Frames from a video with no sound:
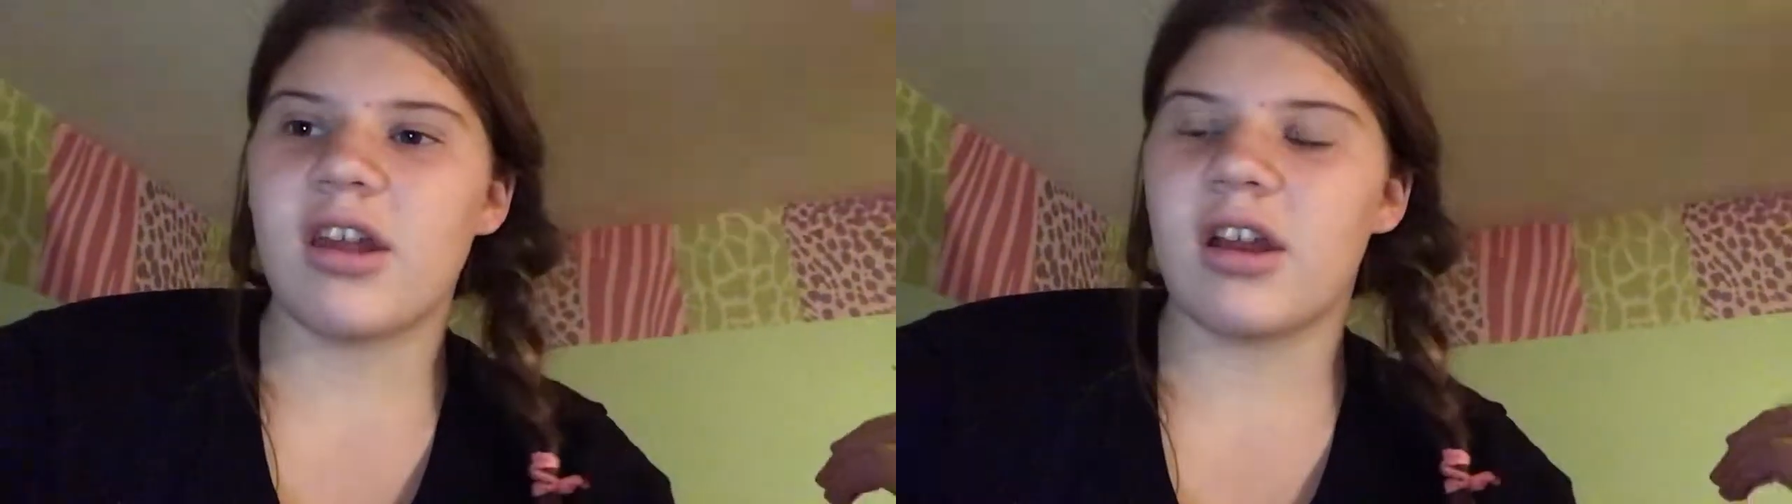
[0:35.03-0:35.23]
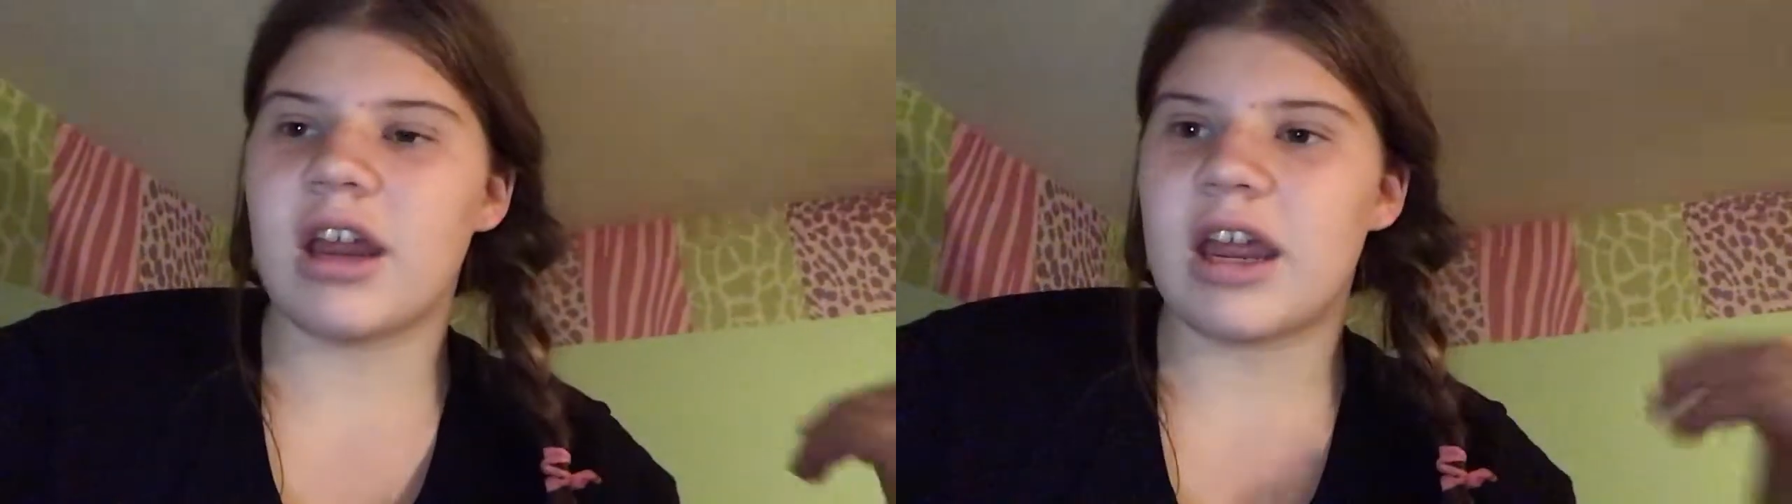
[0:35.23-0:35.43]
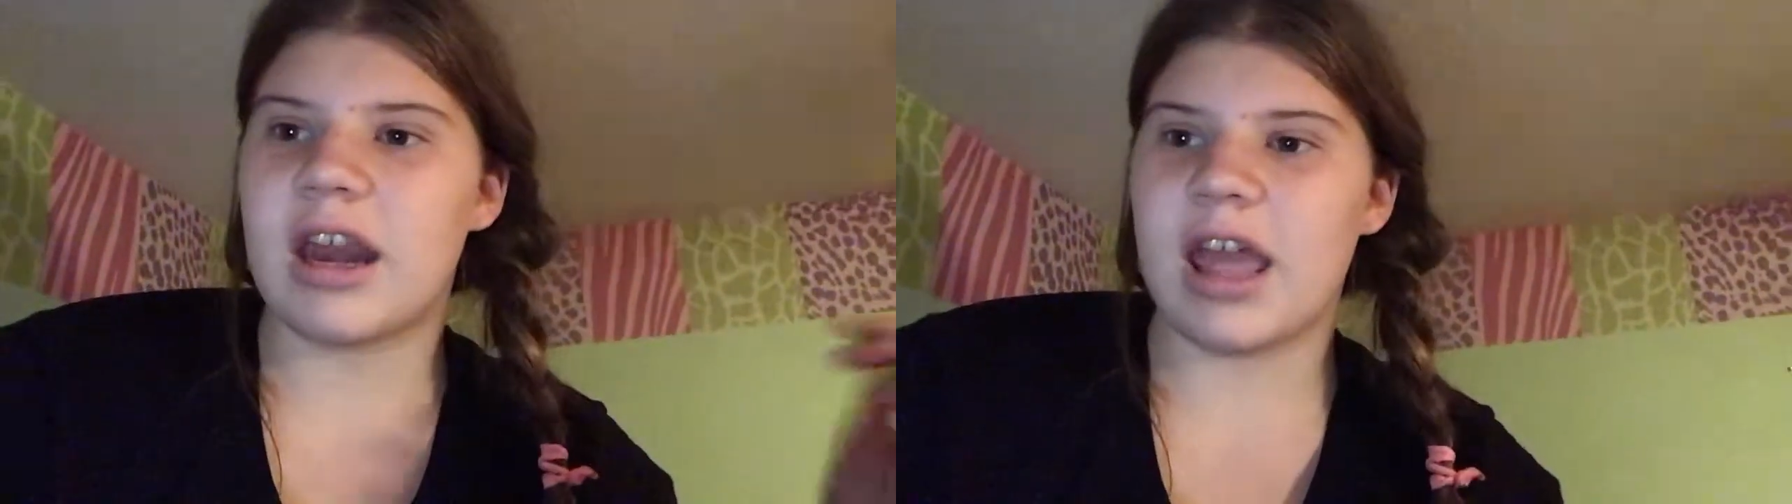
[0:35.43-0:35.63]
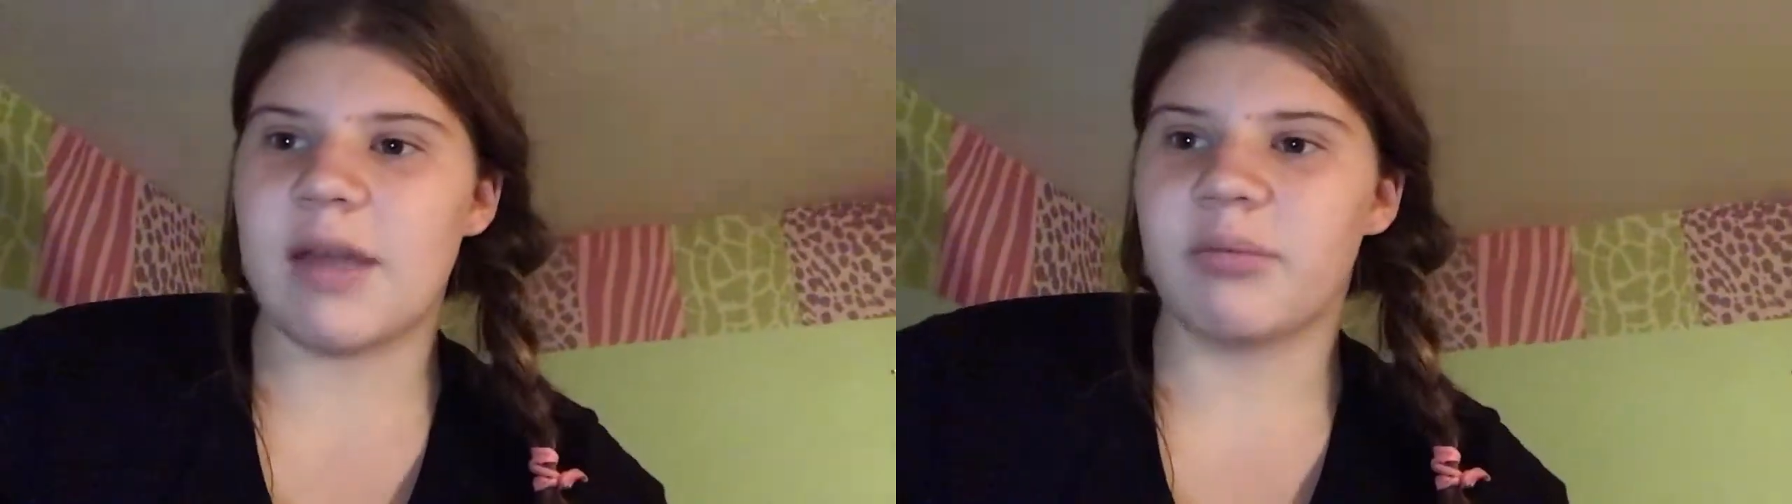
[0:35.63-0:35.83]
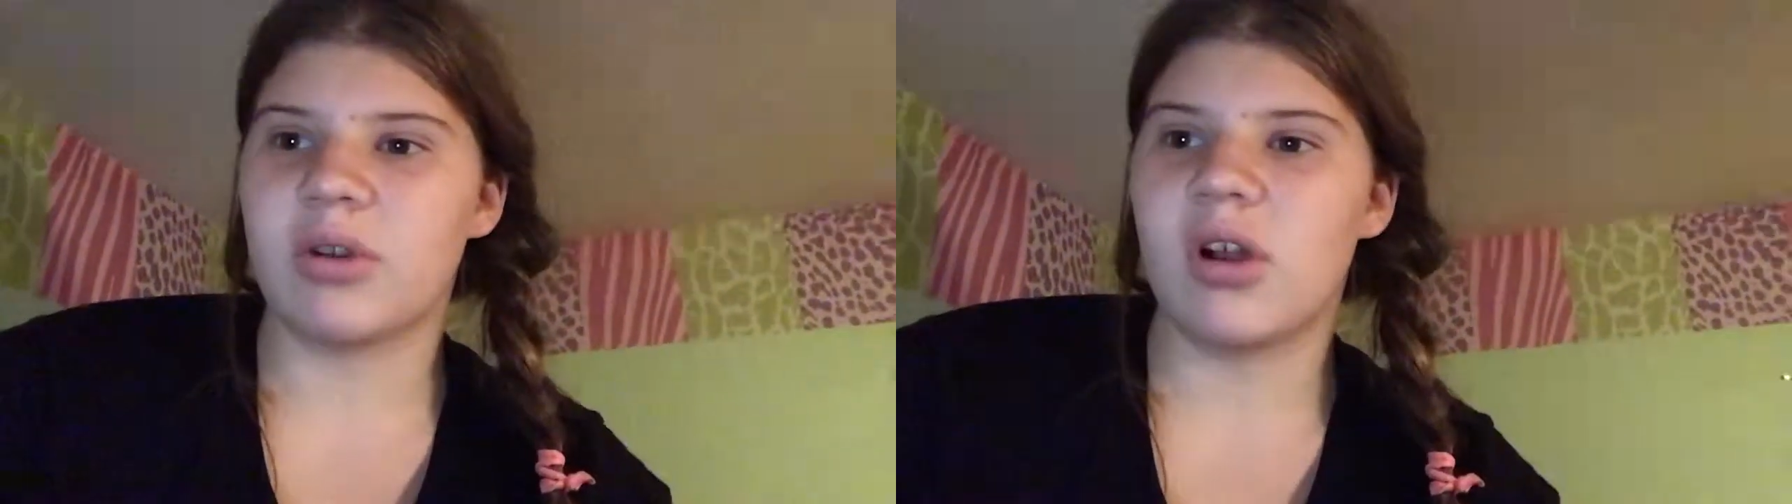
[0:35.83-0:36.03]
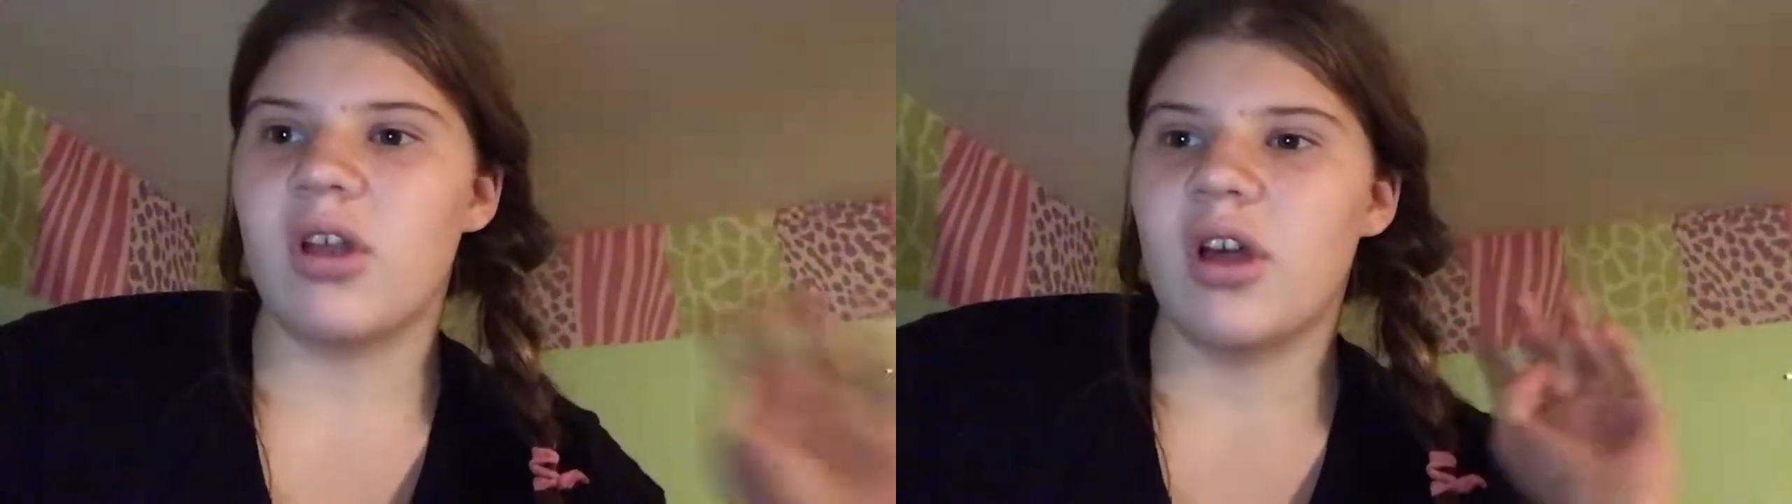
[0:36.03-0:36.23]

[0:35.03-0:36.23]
year in April.